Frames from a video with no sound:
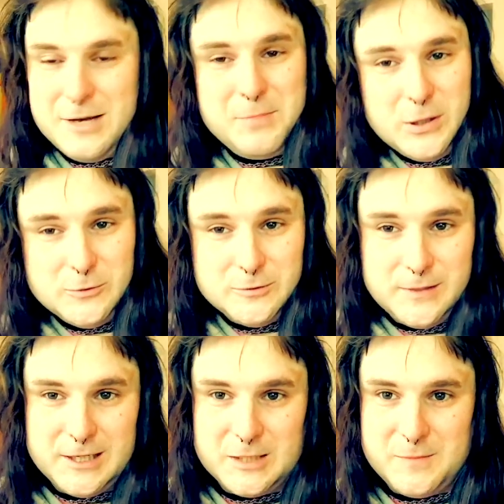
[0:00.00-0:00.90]
That part
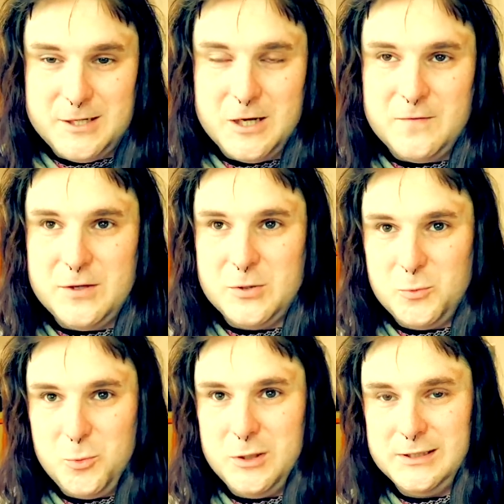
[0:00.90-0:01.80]
reminds me of this
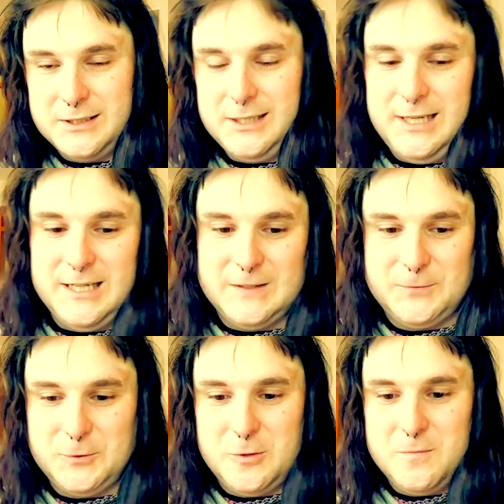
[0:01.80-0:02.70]
one scene
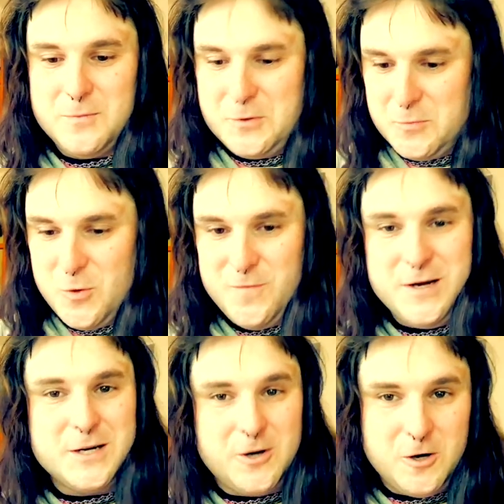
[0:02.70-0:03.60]
from the
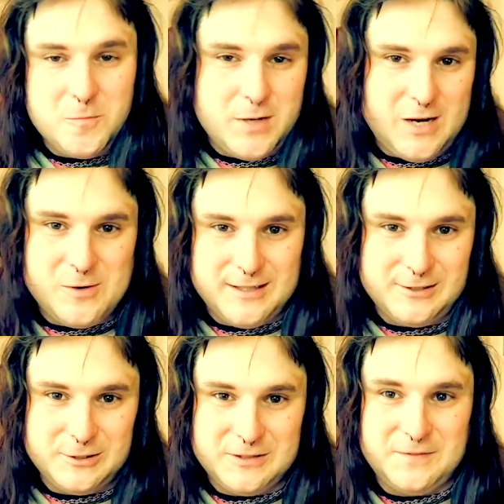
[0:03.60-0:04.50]
movie Kung Pao
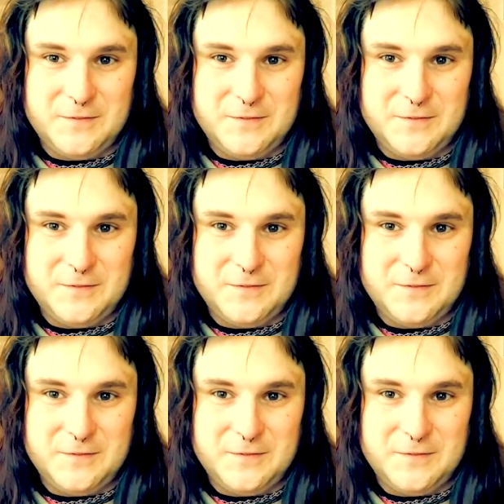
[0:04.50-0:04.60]
Enter the